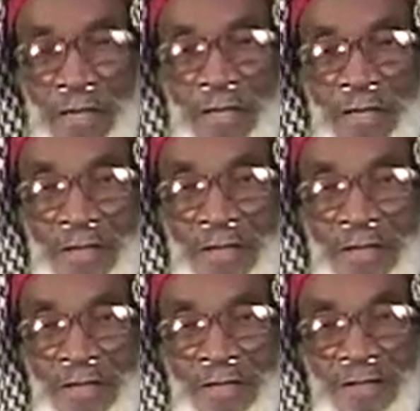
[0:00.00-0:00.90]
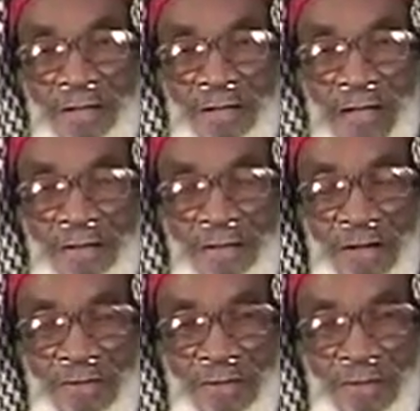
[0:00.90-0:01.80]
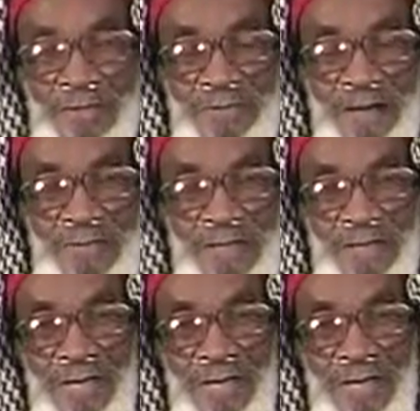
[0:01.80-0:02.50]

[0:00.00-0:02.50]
and clean ourselves with some dust